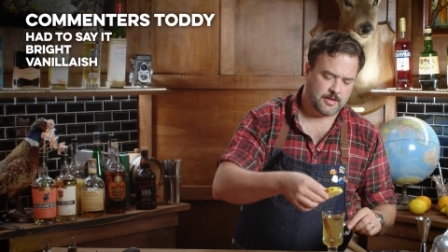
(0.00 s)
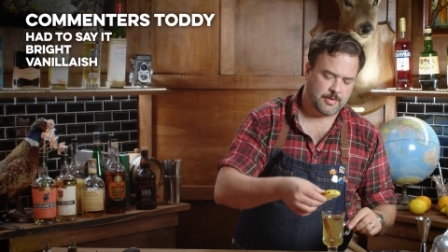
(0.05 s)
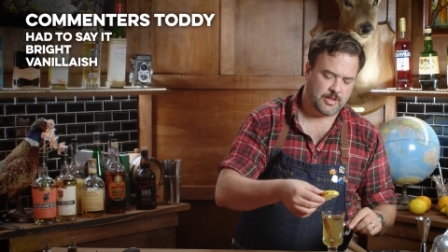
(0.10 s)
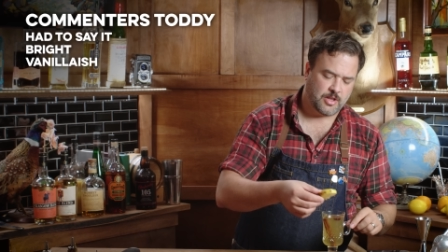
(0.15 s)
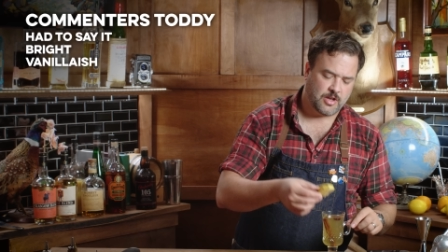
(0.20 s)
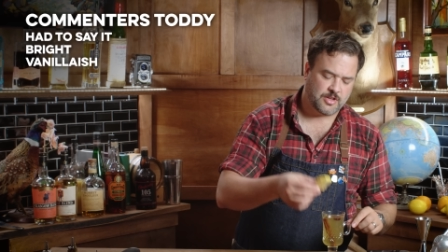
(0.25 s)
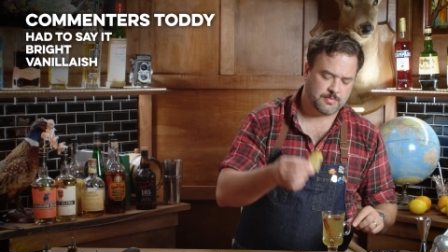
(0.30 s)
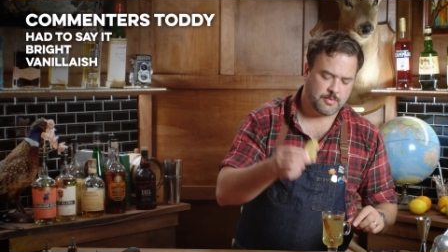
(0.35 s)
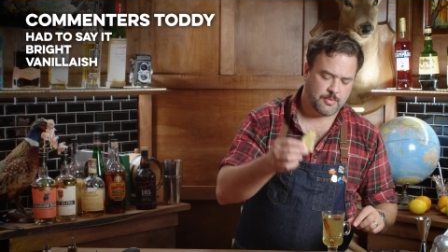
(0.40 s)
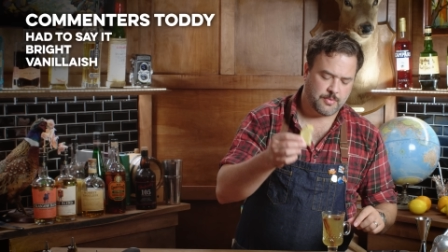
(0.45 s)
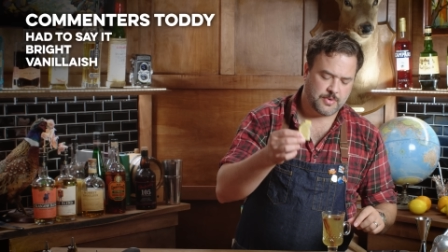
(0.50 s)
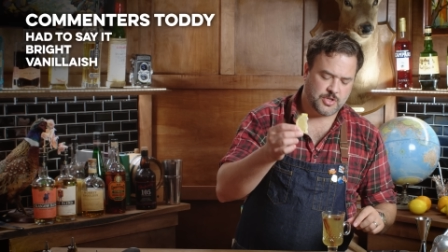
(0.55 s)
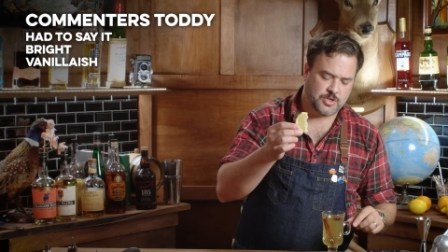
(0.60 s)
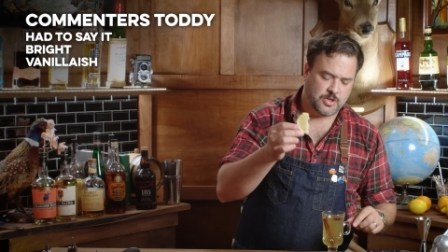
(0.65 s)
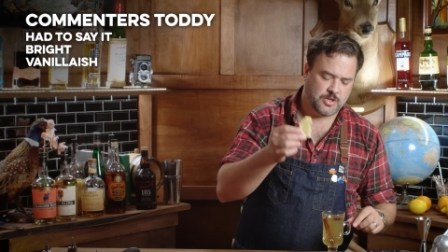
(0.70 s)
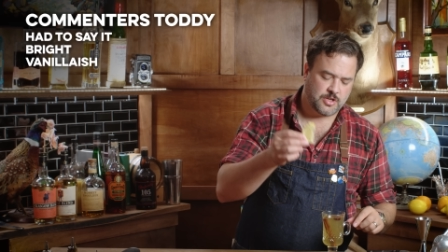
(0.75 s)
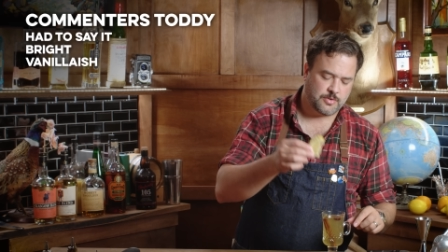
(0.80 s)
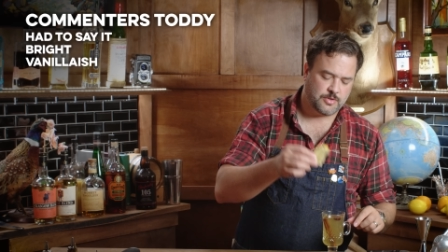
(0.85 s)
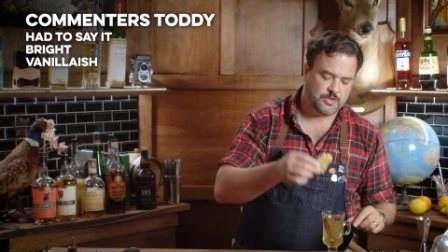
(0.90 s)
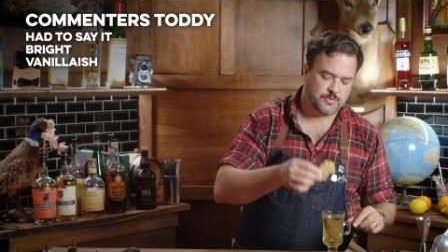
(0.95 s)
little bit lost. What we
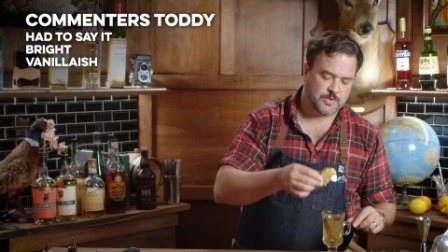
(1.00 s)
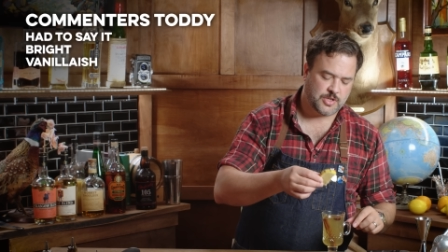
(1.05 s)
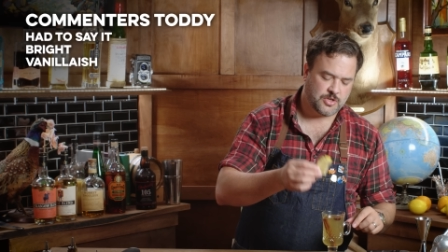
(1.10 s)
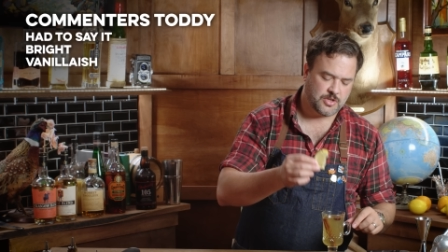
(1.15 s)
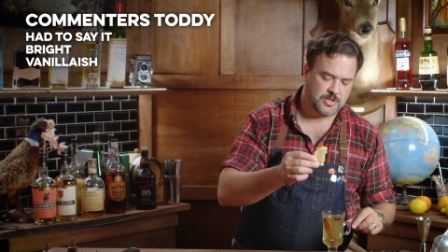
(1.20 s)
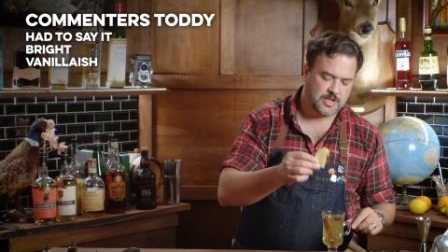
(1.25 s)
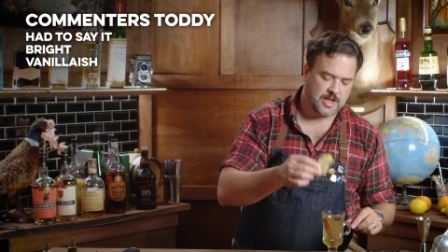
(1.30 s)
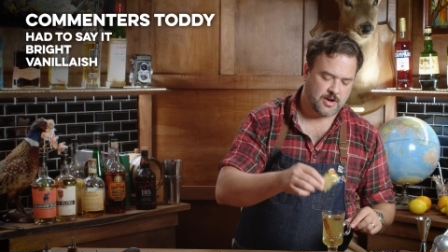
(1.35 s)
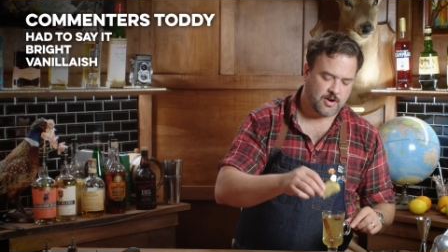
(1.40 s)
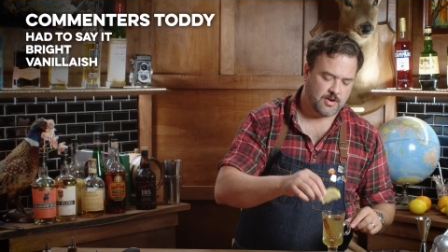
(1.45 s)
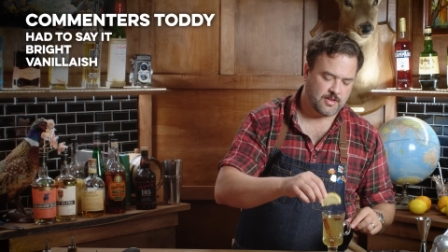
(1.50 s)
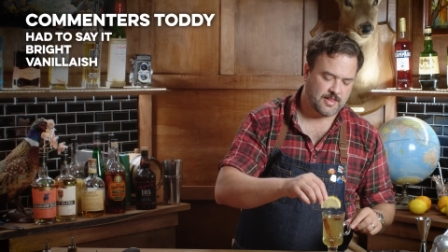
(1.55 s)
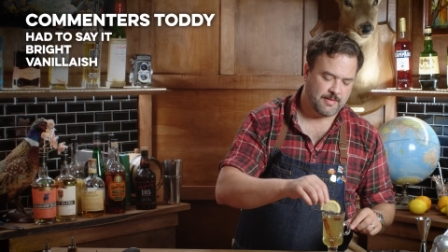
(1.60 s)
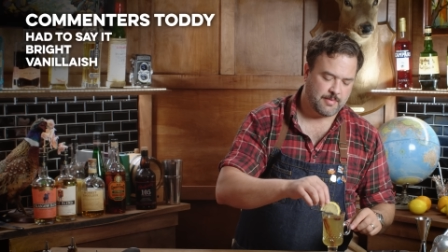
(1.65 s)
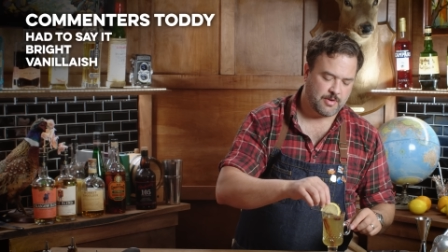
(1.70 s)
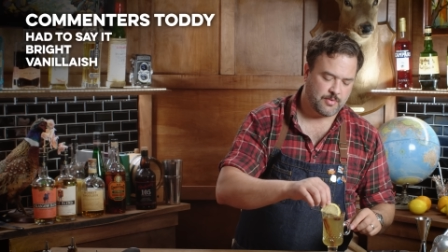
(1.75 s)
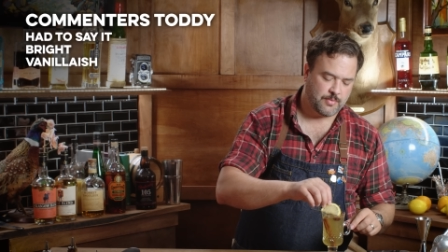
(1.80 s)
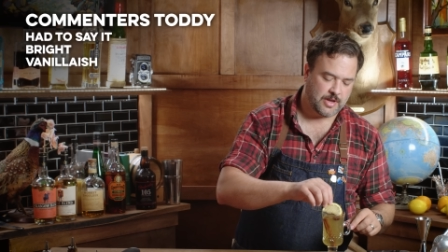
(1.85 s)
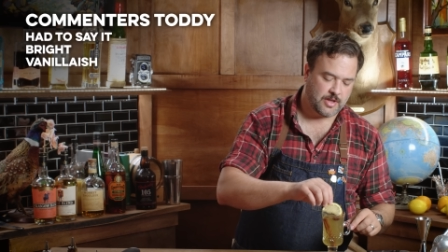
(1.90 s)
should do is we should take our lemon